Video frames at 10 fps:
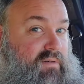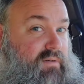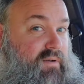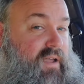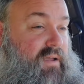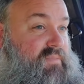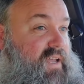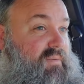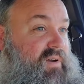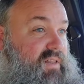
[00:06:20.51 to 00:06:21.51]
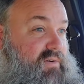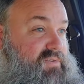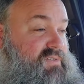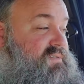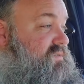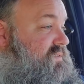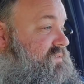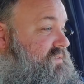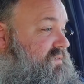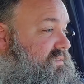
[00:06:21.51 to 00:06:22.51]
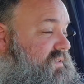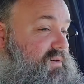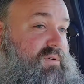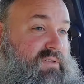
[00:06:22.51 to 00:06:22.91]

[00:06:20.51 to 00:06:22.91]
or came damn close. We